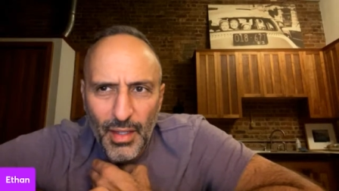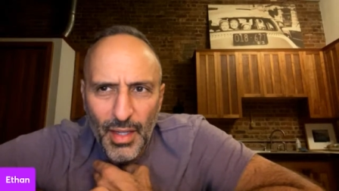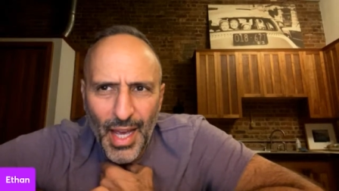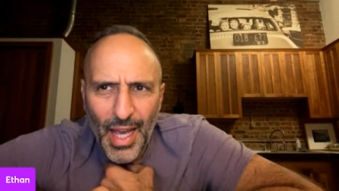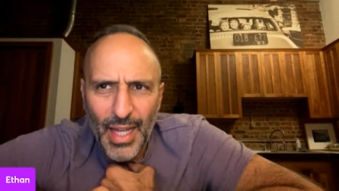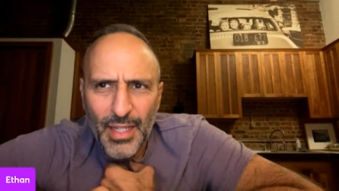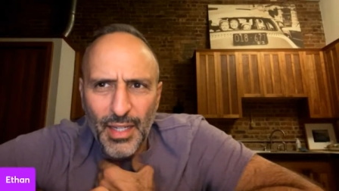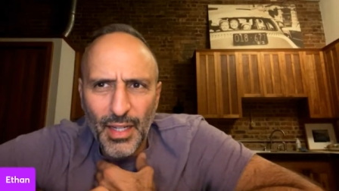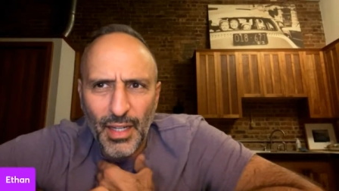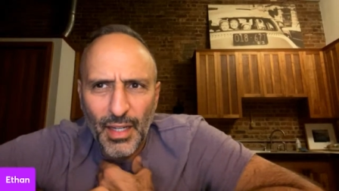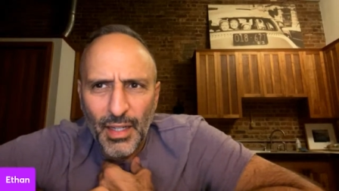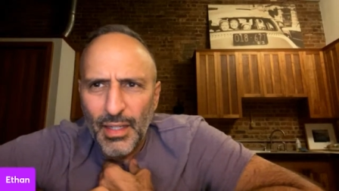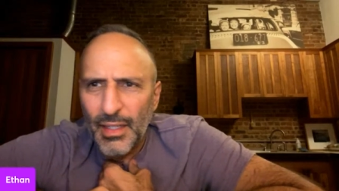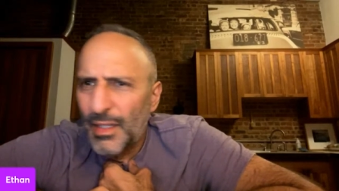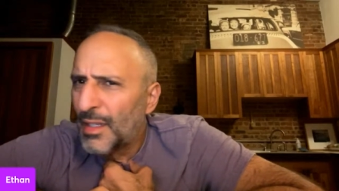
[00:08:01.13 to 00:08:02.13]
Etta.
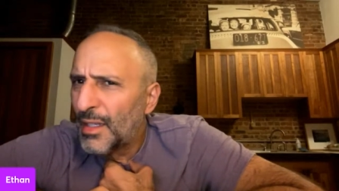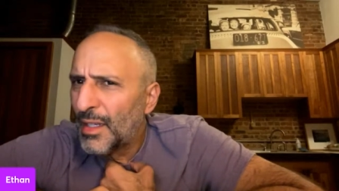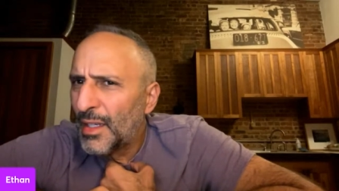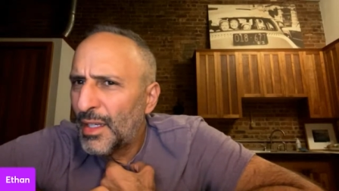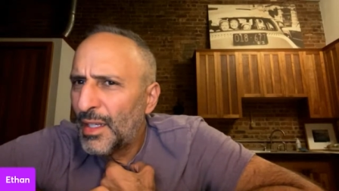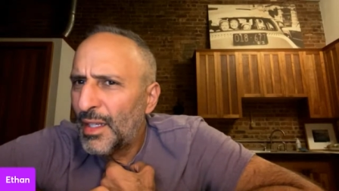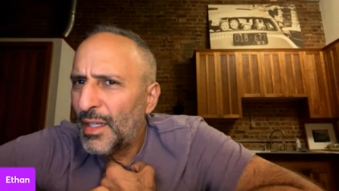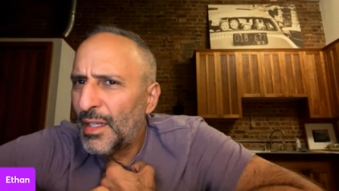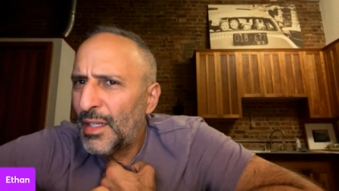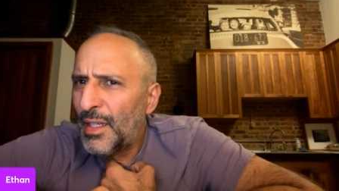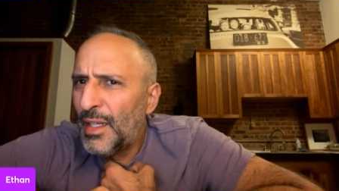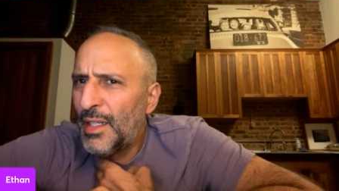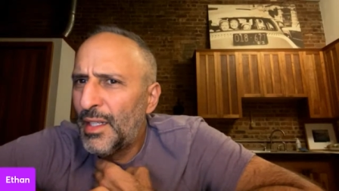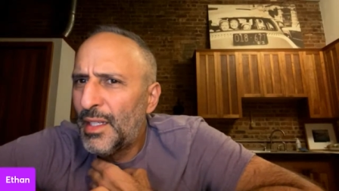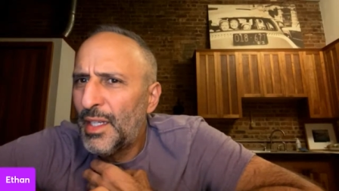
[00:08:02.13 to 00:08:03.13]

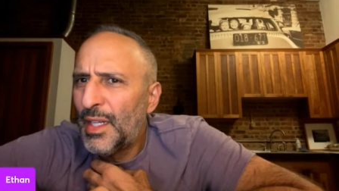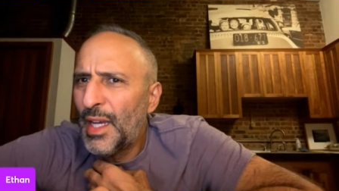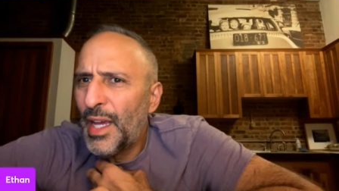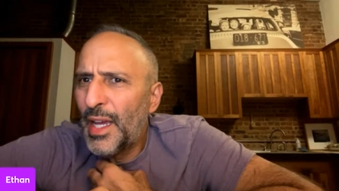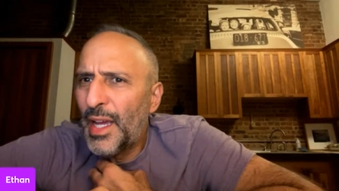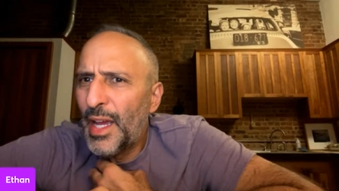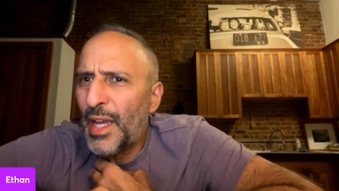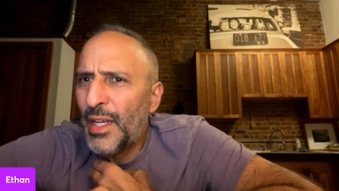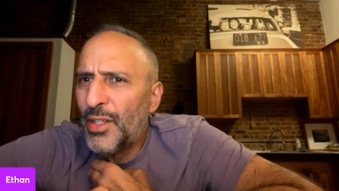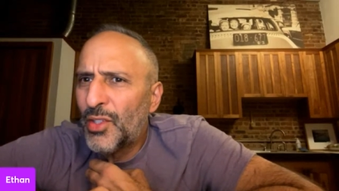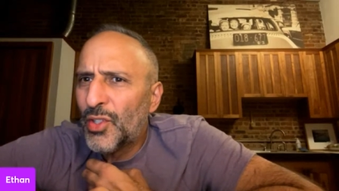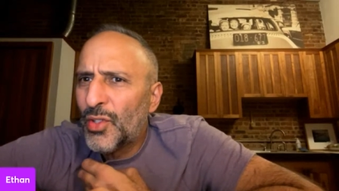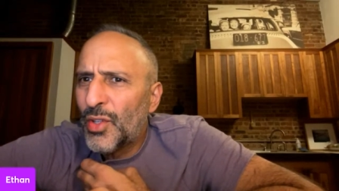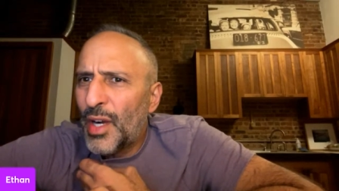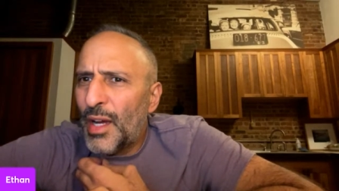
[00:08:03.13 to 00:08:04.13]
ETAH
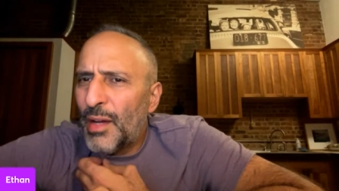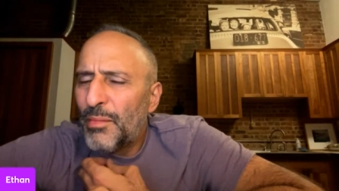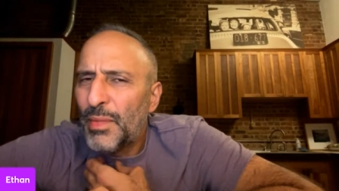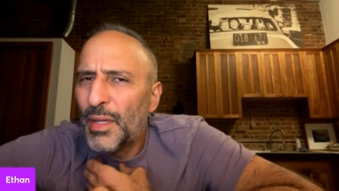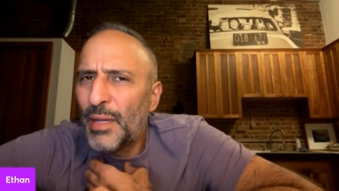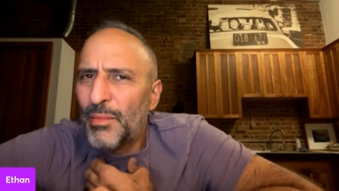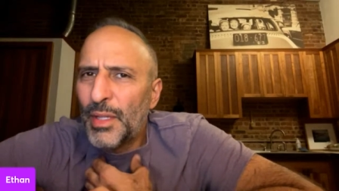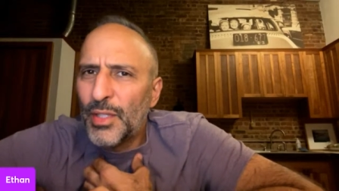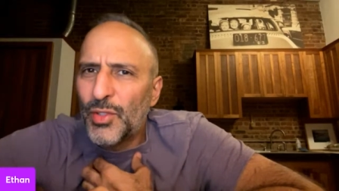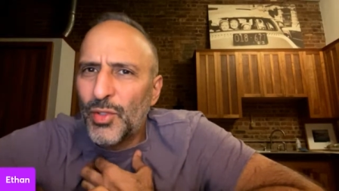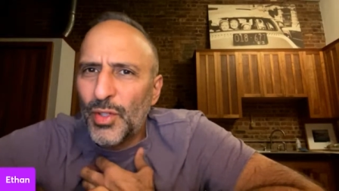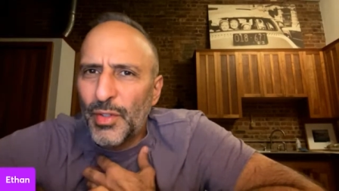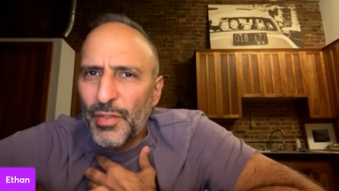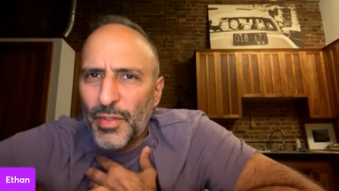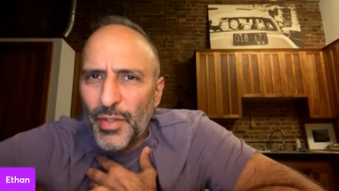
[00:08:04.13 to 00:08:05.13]
crop. I'm not
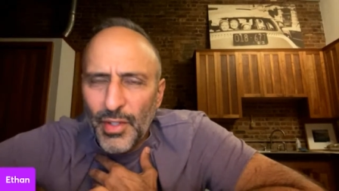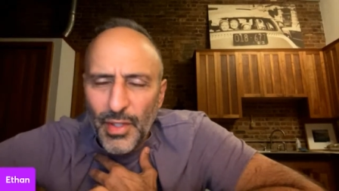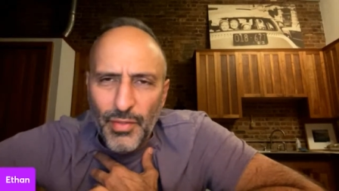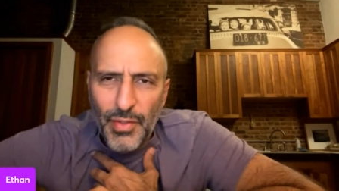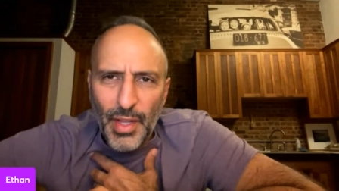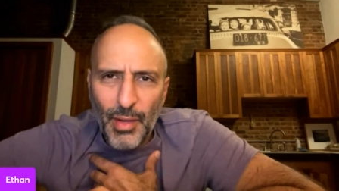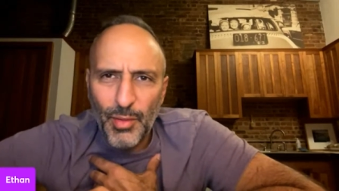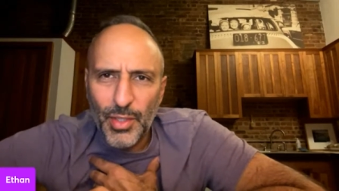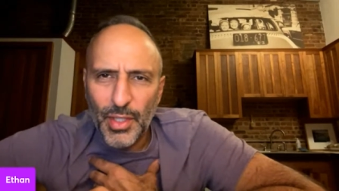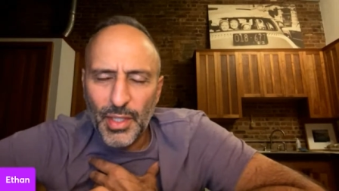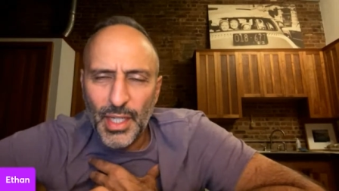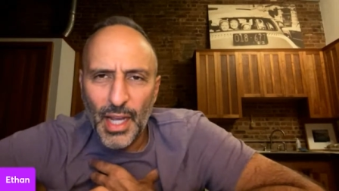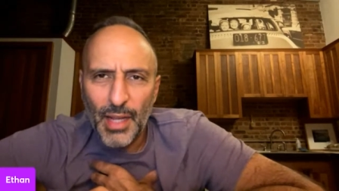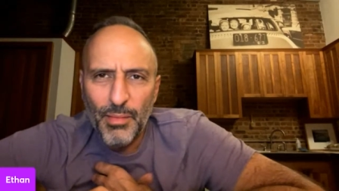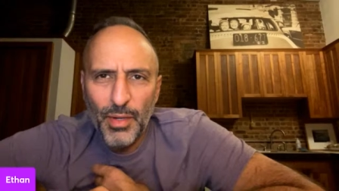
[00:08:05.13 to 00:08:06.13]
sure if that was a
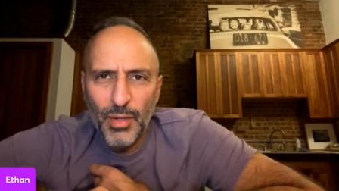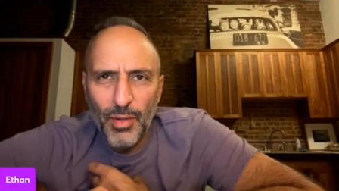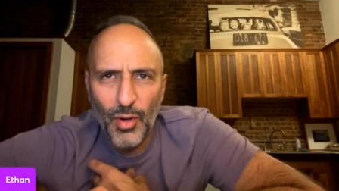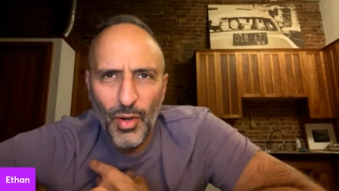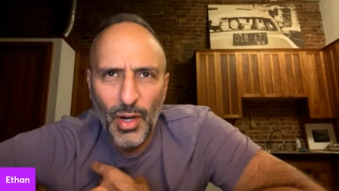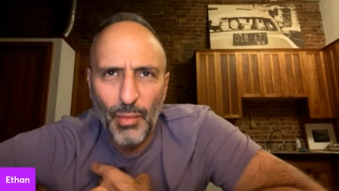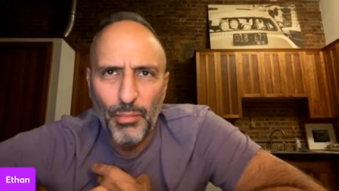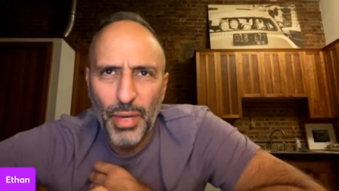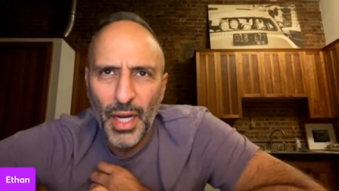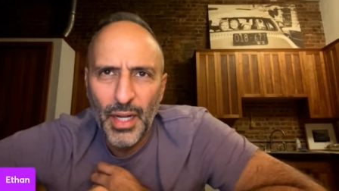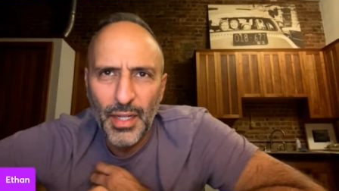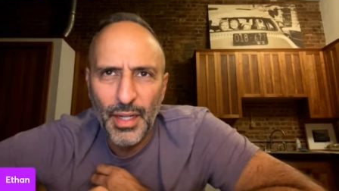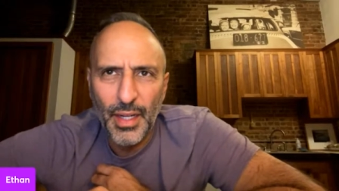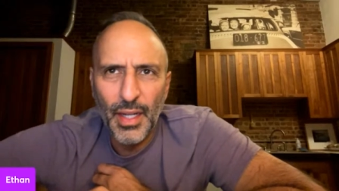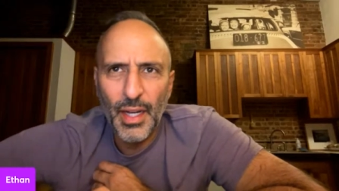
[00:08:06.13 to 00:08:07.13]
typo or a
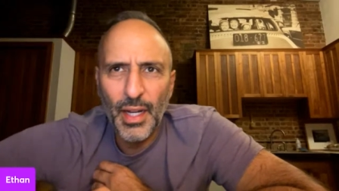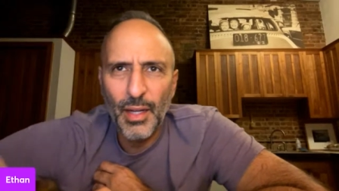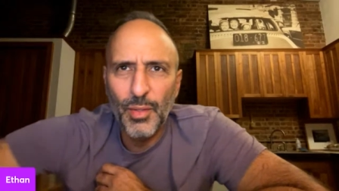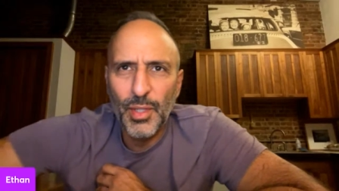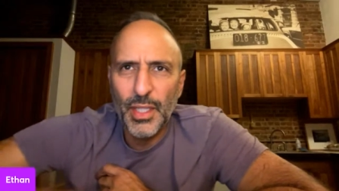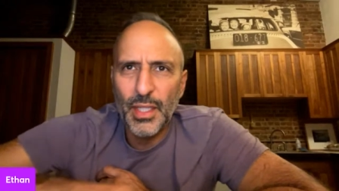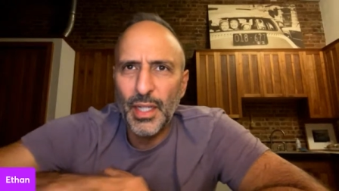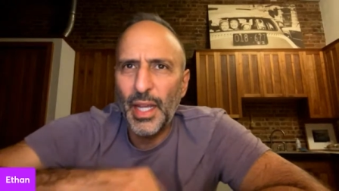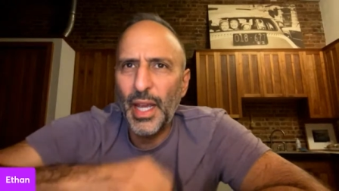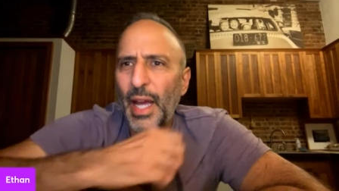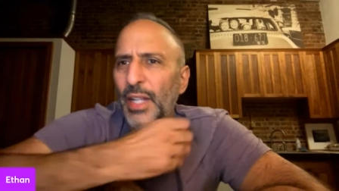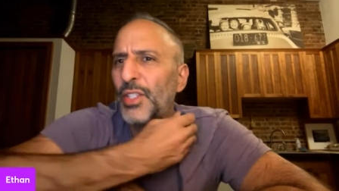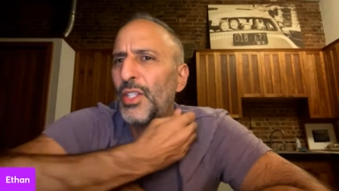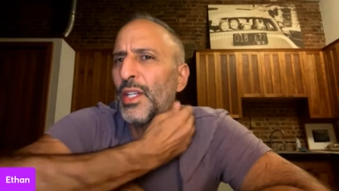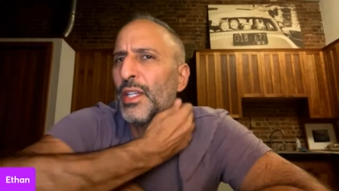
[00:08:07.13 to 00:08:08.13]
pun that I wasn't
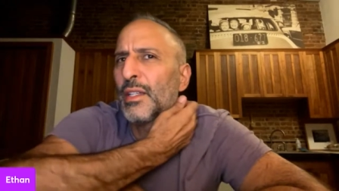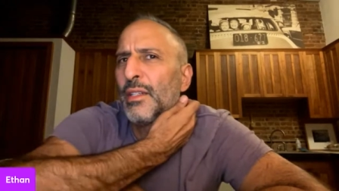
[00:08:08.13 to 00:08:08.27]
catching.